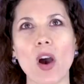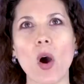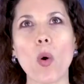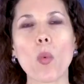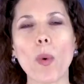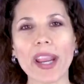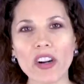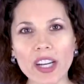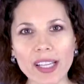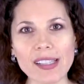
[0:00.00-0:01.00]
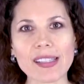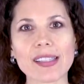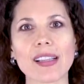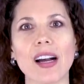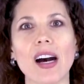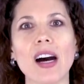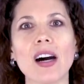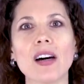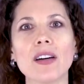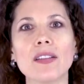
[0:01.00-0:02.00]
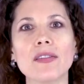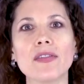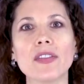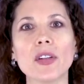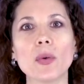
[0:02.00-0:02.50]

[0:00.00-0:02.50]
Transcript: awareness of